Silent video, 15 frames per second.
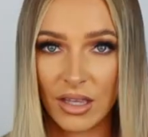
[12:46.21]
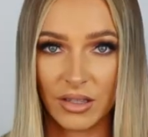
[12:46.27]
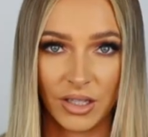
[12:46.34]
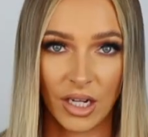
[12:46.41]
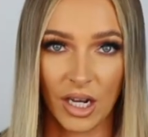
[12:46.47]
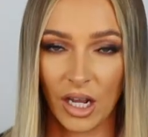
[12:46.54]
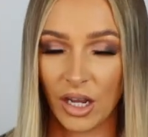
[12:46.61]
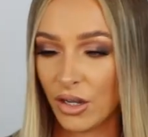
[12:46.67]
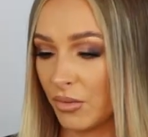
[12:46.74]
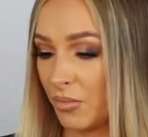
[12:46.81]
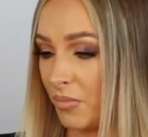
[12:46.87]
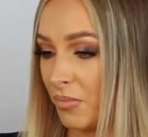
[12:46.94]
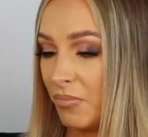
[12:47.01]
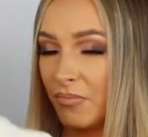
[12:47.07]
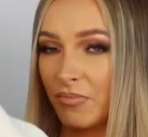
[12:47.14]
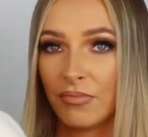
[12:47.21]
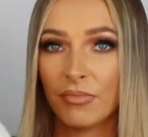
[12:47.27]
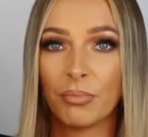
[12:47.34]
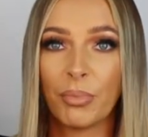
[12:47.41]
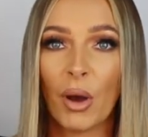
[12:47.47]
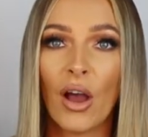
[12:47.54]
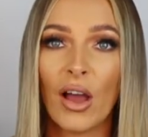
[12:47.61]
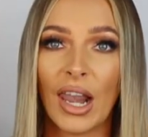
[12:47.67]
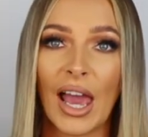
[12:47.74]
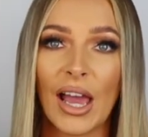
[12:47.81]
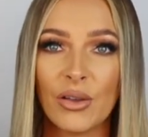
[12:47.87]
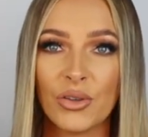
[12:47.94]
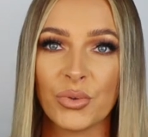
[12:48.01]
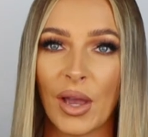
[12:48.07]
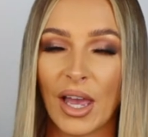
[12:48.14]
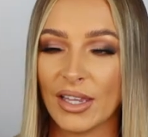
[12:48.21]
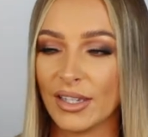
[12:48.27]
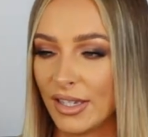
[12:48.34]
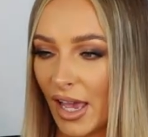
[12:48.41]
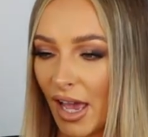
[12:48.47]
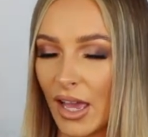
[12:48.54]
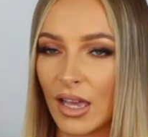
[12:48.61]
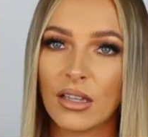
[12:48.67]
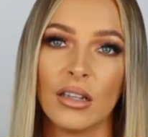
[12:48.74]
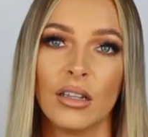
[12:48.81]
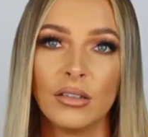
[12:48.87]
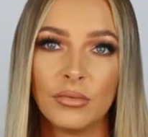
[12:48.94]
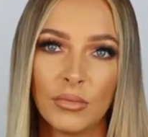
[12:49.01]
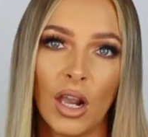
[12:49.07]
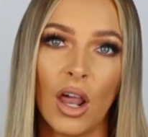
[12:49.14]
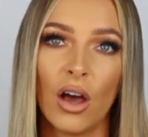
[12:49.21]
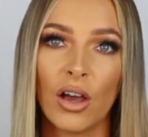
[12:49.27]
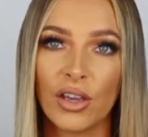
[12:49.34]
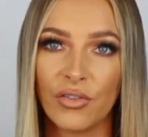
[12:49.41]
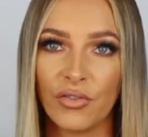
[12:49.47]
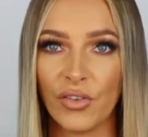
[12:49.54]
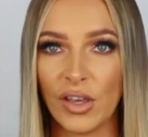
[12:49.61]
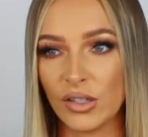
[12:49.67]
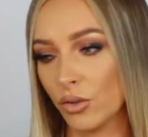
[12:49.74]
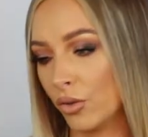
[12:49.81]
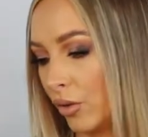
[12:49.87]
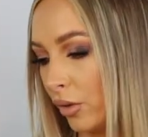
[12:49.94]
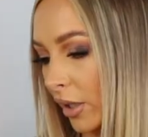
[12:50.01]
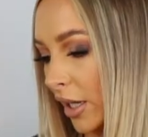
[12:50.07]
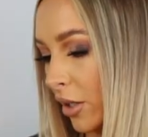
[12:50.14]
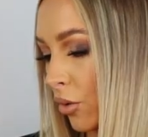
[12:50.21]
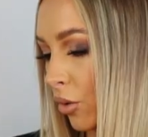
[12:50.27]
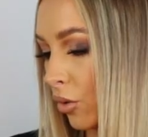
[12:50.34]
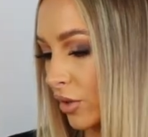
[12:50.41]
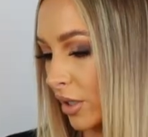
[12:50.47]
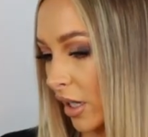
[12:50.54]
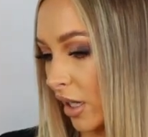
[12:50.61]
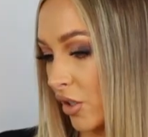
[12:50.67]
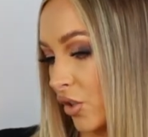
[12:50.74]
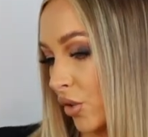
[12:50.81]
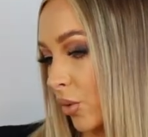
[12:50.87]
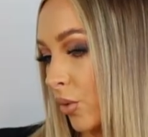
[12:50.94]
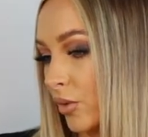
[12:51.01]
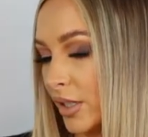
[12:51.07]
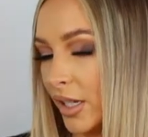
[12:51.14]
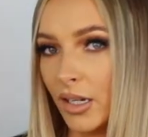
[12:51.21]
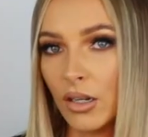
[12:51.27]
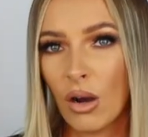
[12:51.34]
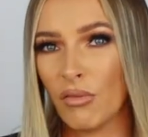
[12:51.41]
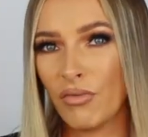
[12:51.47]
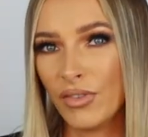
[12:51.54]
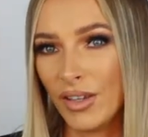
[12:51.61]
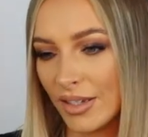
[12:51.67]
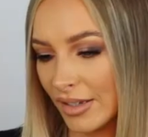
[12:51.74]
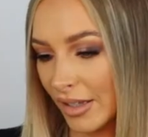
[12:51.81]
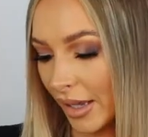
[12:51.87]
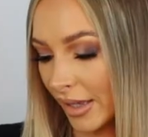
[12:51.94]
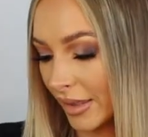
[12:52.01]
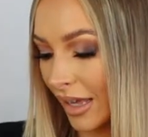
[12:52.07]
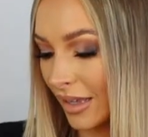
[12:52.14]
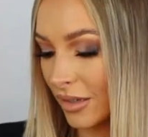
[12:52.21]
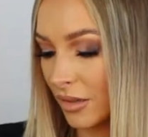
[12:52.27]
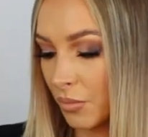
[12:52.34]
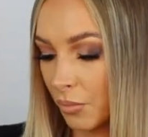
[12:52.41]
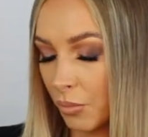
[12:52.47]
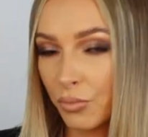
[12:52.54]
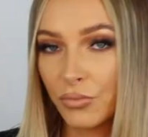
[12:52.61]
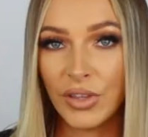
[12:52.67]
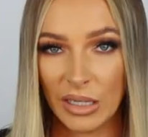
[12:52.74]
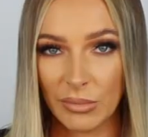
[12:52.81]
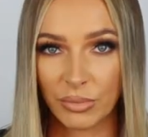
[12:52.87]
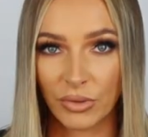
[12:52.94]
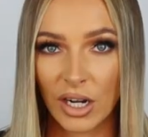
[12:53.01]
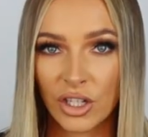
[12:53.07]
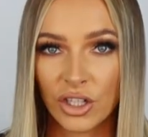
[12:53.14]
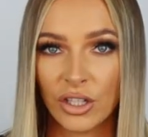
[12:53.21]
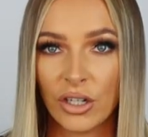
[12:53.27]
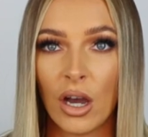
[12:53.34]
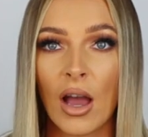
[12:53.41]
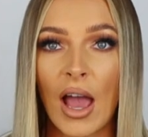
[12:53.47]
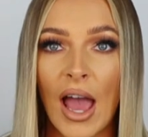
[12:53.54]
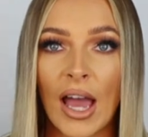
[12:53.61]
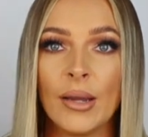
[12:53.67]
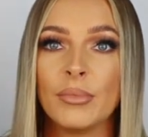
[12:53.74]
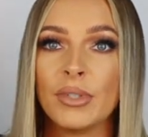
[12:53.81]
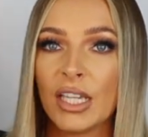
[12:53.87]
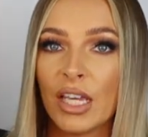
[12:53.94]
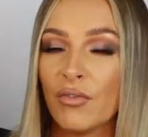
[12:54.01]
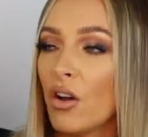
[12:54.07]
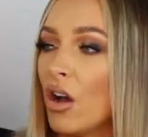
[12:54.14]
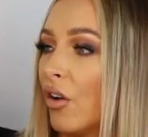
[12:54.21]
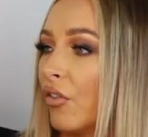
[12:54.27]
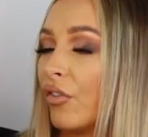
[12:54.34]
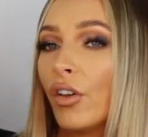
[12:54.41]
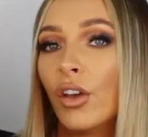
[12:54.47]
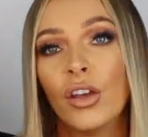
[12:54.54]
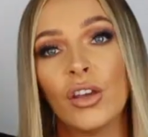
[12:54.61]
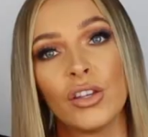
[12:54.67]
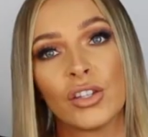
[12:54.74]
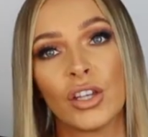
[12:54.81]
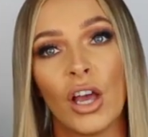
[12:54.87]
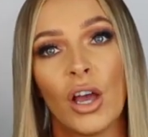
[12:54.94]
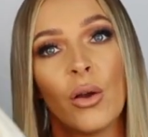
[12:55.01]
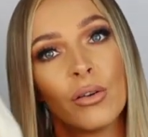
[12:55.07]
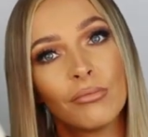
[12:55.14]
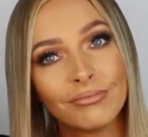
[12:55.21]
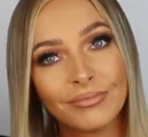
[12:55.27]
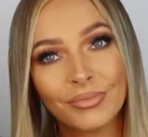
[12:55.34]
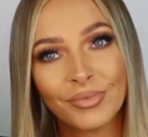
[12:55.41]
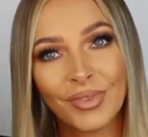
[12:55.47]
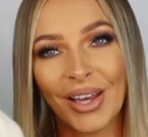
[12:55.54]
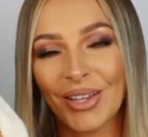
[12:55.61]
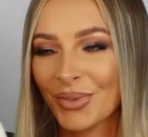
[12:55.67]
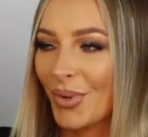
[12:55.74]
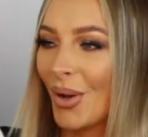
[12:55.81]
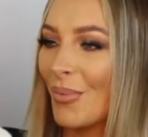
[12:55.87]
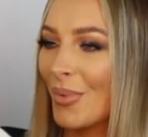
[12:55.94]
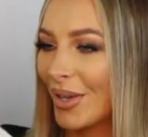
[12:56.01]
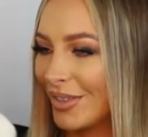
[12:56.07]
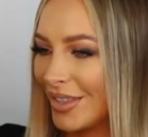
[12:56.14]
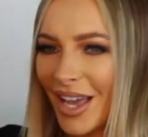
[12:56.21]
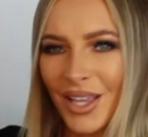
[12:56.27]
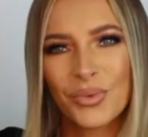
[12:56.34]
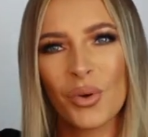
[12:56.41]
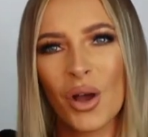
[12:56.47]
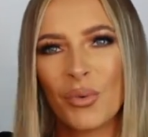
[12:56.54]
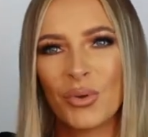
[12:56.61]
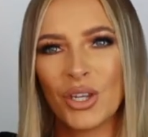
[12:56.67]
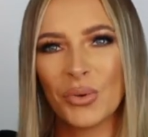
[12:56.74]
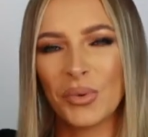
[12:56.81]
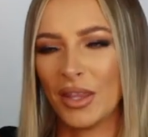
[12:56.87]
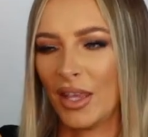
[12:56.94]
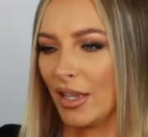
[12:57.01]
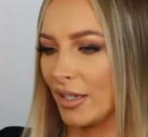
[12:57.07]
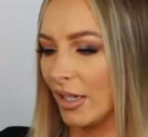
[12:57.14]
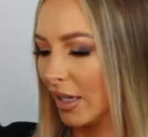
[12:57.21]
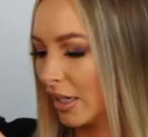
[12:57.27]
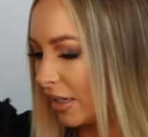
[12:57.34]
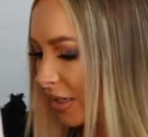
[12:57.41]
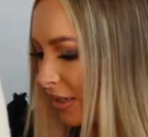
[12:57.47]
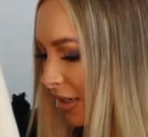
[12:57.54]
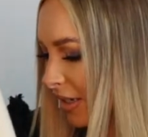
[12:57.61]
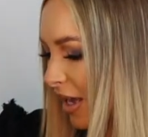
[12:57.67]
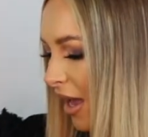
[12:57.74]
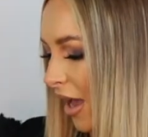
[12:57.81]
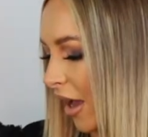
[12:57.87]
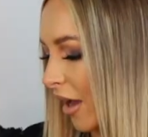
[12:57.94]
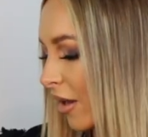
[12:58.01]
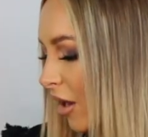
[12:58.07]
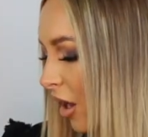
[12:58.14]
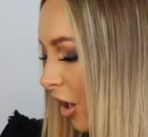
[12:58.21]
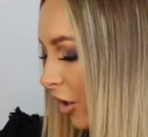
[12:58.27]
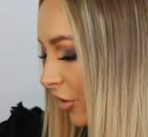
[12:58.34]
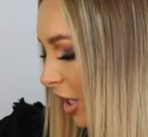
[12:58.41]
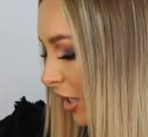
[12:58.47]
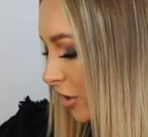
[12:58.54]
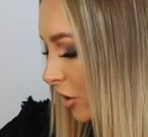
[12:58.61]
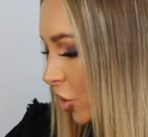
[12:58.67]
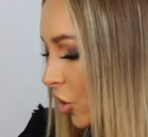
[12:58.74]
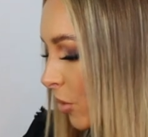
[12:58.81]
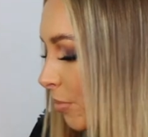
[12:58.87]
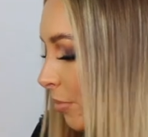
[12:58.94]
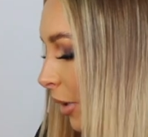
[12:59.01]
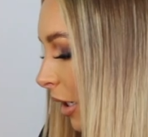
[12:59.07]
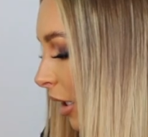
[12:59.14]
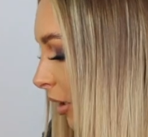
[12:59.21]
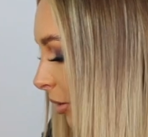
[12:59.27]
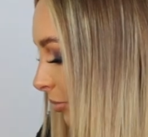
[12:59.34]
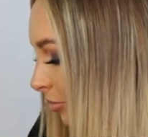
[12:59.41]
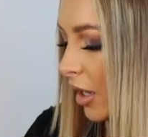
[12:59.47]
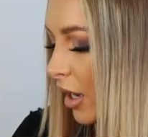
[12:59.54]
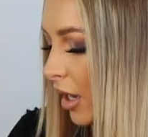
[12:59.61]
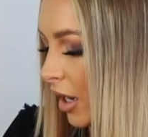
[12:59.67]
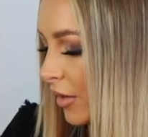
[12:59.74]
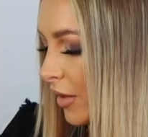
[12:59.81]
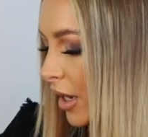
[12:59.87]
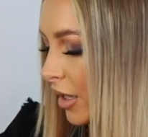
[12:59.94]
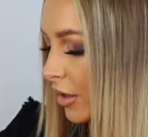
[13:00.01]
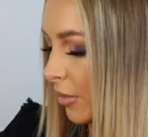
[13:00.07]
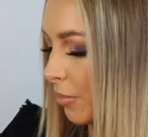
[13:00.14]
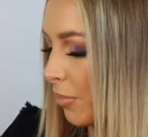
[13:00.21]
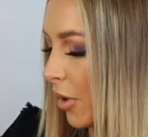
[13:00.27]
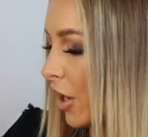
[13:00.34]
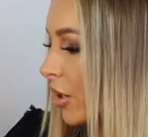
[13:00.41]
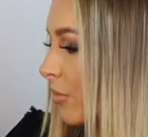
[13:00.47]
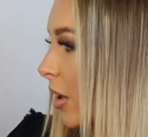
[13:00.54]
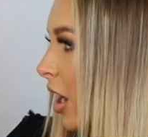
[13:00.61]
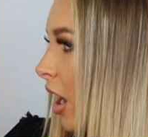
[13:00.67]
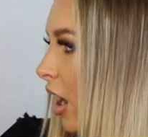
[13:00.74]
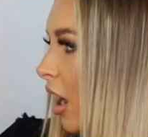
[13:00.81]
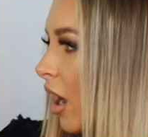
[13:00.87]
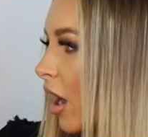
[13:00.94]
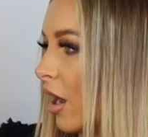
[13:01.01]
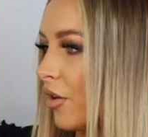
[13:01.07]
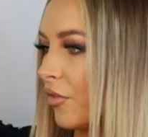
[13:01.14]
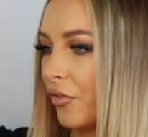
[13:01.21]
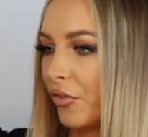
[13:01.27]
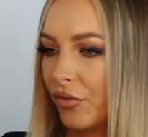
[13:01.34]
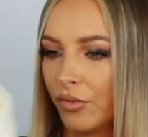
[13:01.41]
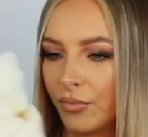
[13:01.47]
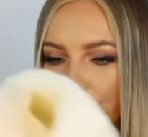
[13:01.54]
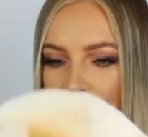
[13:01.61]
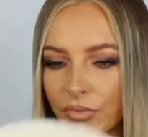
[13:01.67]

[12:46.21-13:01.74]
you know, buy a loungewear set, life is all in order and sorted, obviously, and that's the impression I aim to give off. So that's why we're doing this. So yeah, that's the jumper, and then the bottom half,